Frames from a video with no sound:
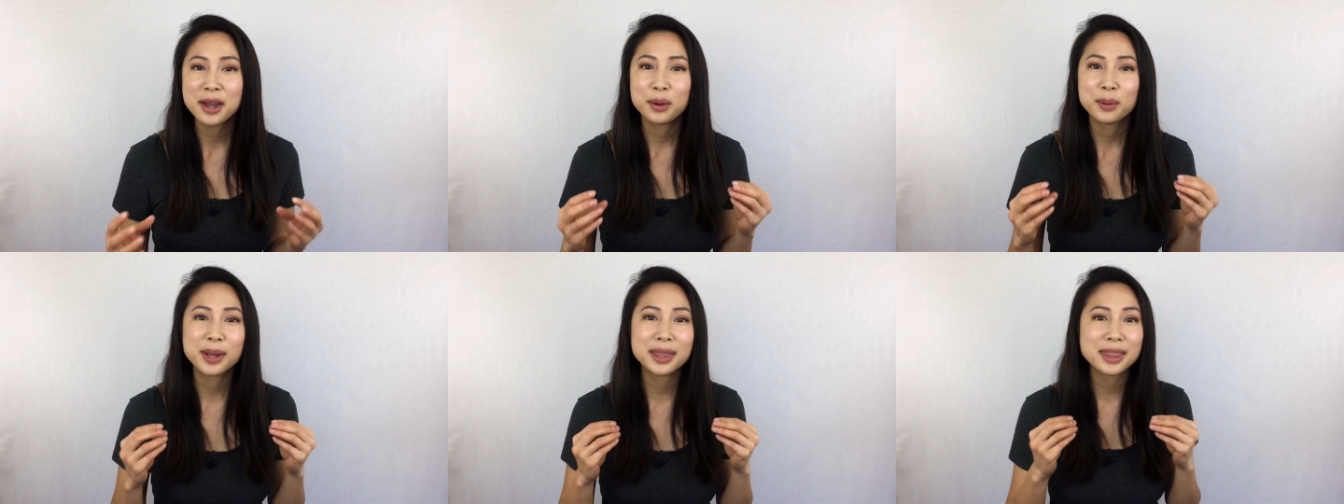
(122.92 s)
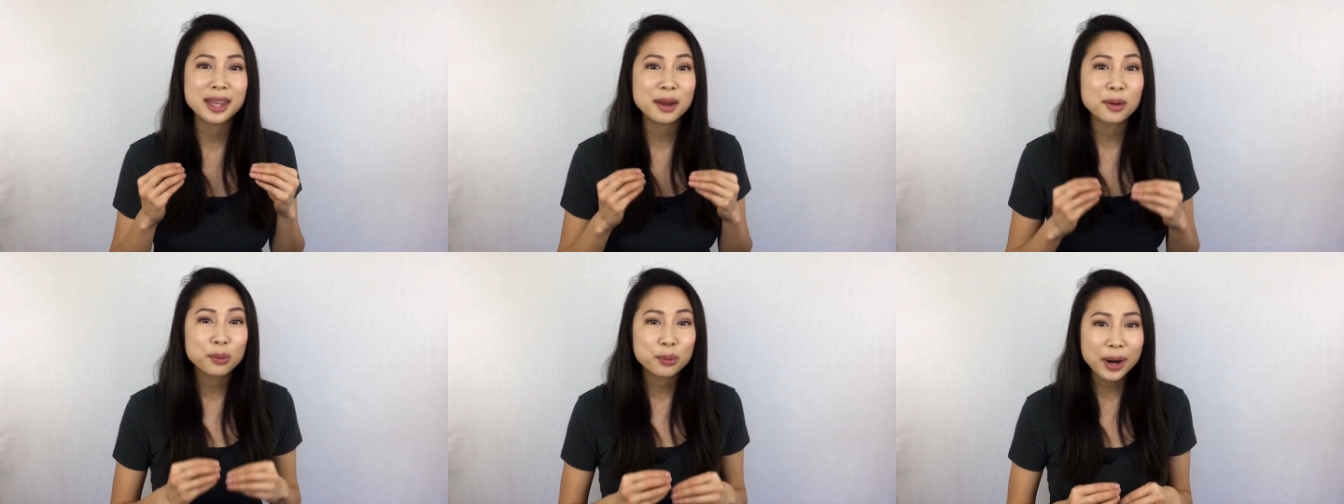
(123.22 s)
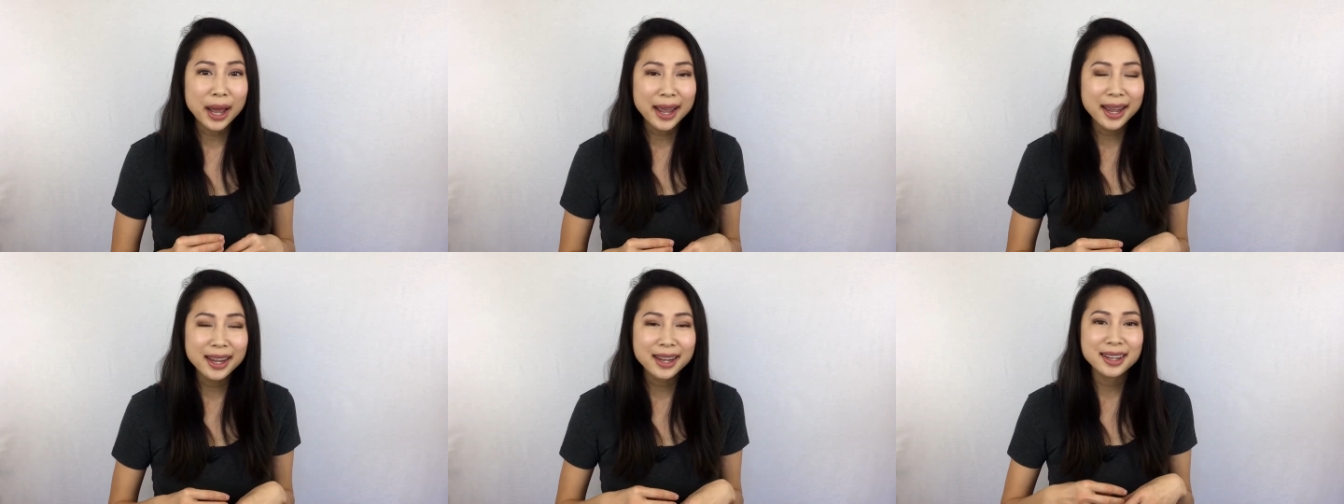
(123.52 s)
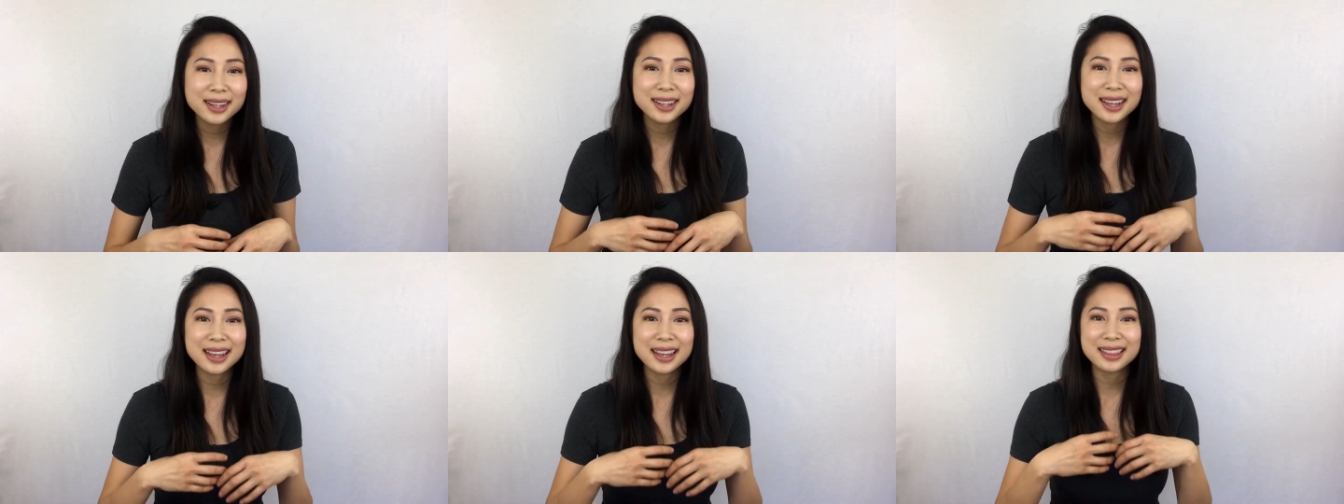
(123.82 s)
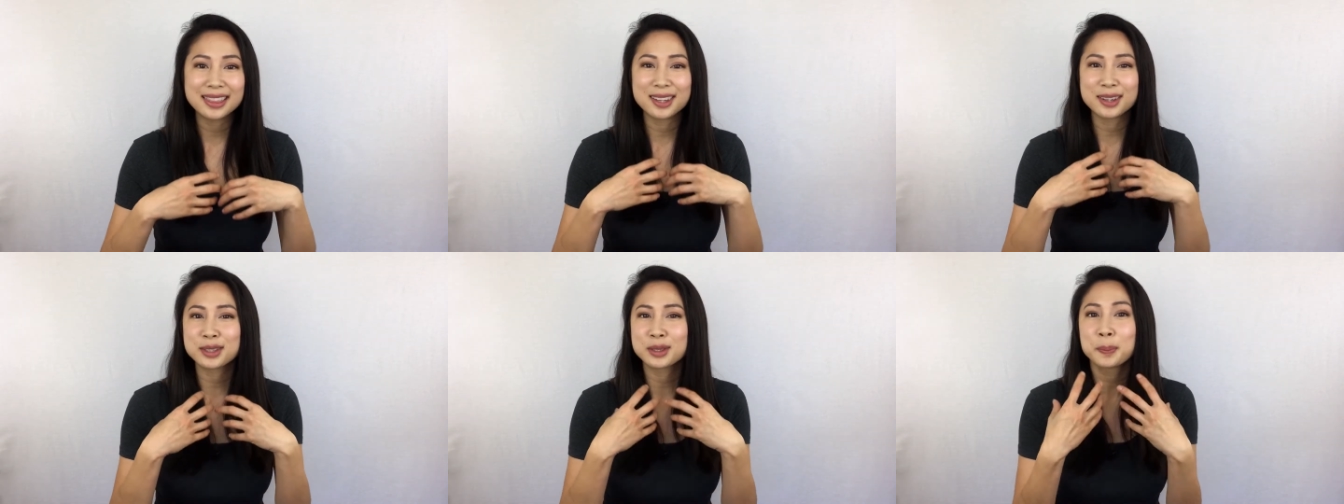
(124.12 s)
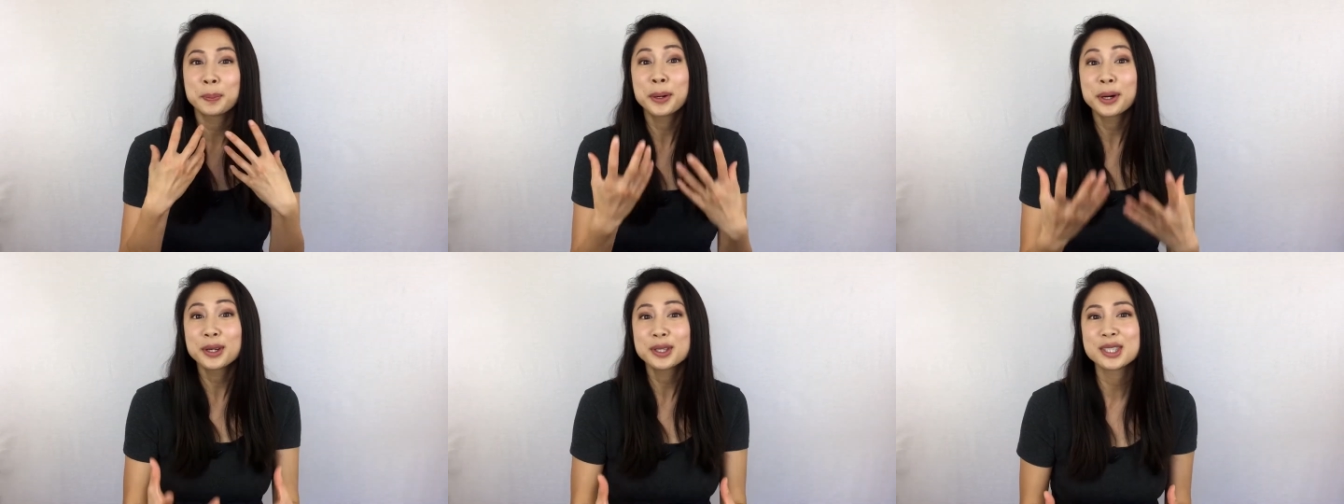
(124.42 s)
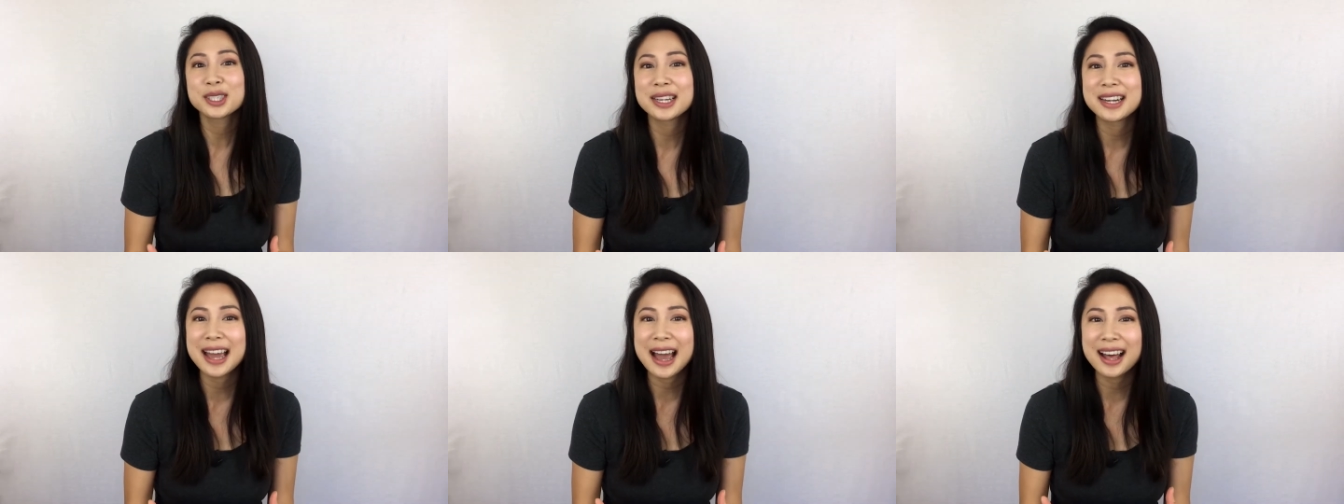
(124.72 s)
When they write, there's
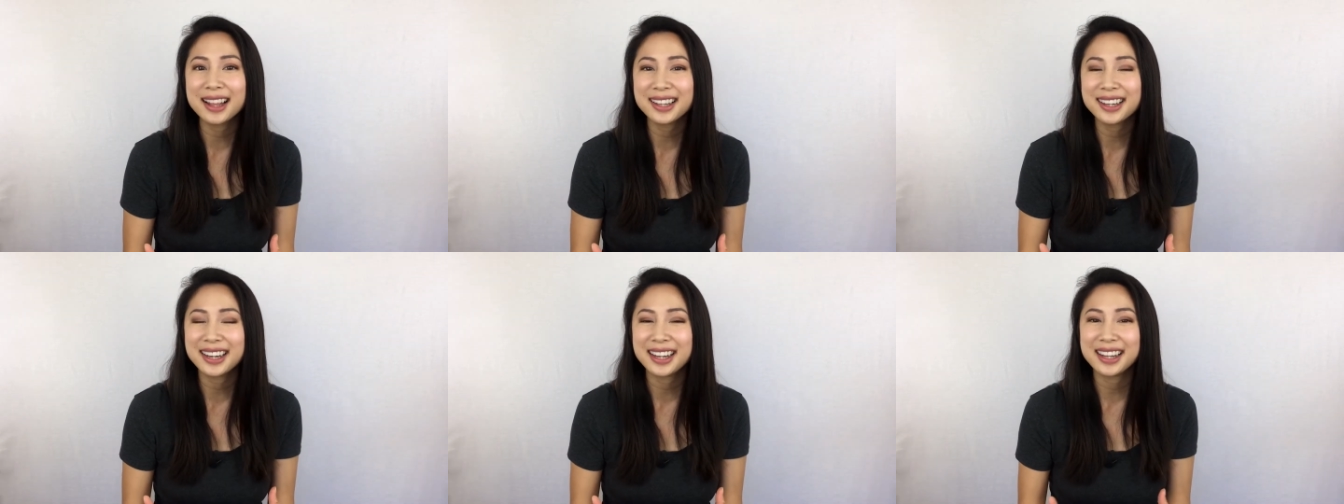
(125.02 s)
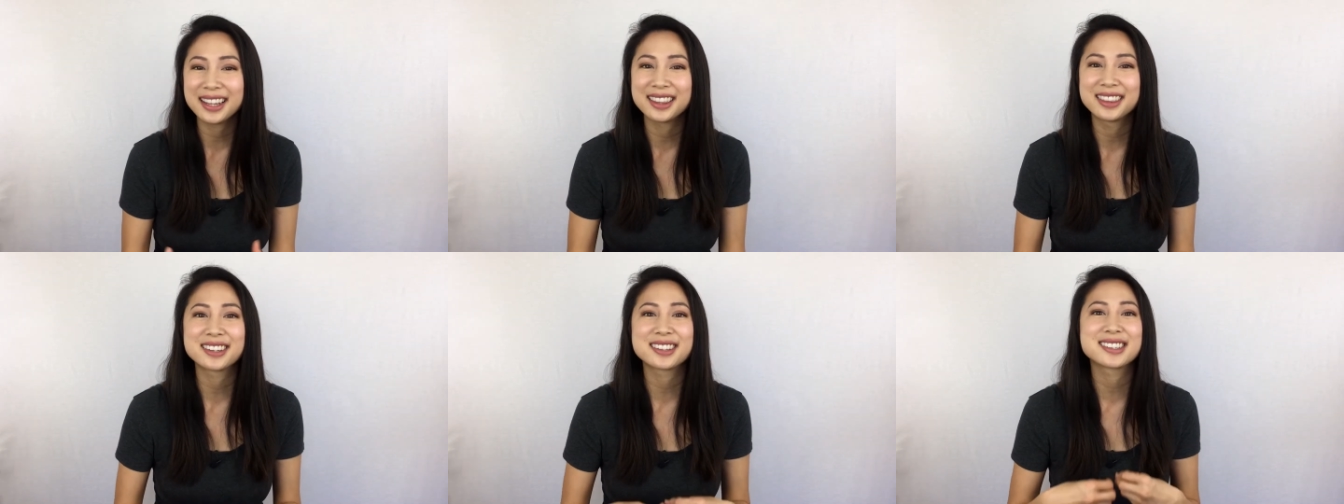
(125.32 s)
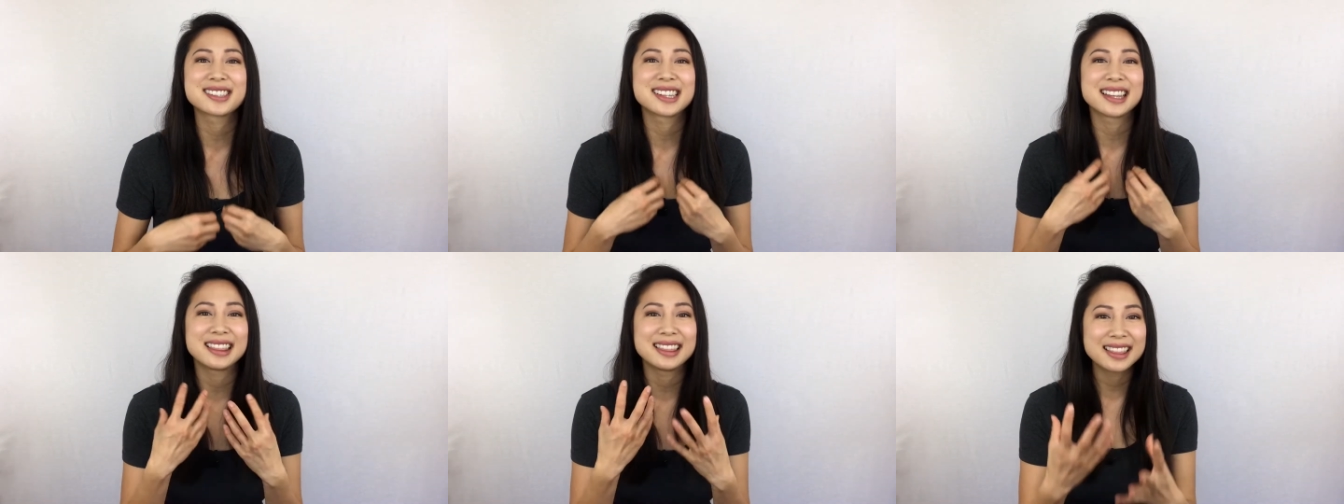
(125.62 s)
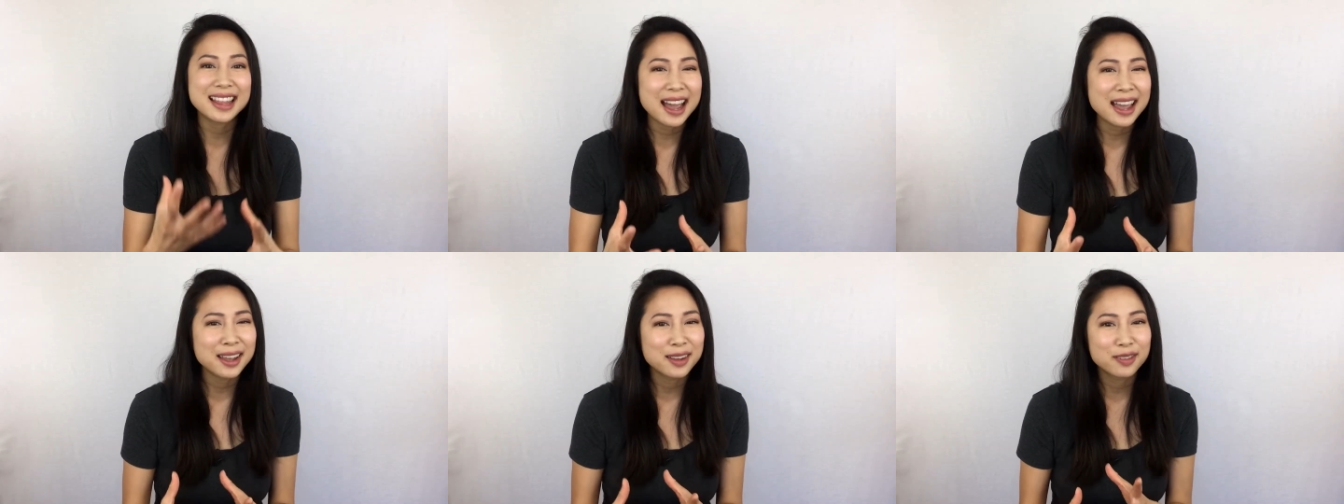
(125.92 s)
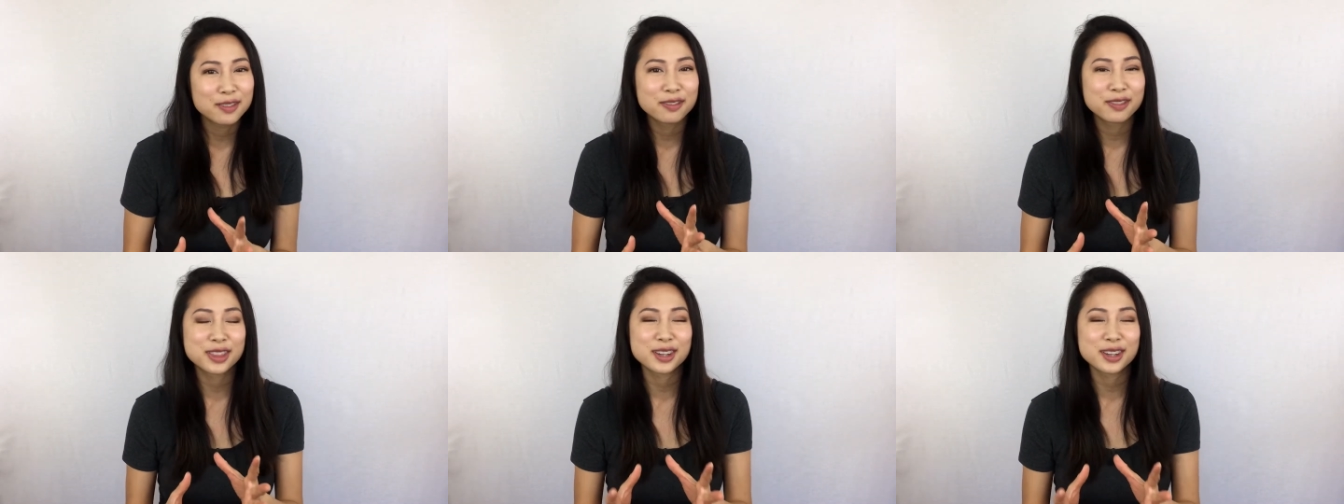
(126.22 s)
personality, there's life,